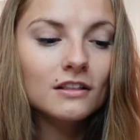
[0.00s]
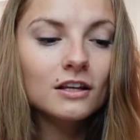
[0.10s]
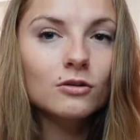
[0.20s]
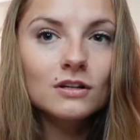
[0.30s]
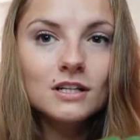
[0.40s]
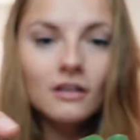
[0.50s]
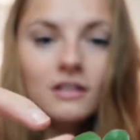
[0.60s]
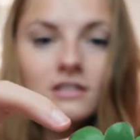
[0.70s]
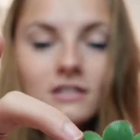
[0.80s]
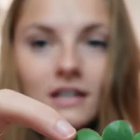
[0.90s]
Like you could tell
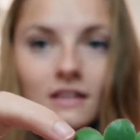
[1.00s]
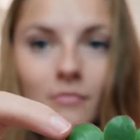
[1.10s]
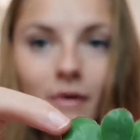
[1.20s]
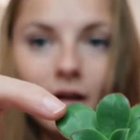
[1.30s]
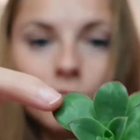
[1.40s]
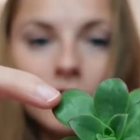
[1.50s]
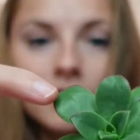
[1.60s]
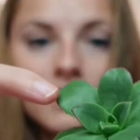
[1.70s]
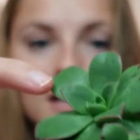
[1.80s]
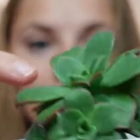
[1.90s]
this is like the main one,
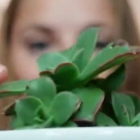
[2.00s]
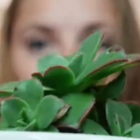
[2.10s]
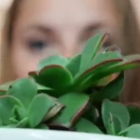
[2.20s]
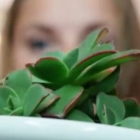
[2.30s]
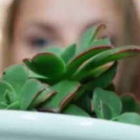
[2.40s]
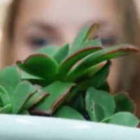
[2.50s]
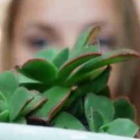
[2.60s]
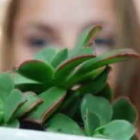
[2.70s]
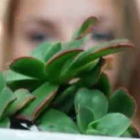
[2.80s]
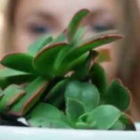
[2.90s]
and then underneath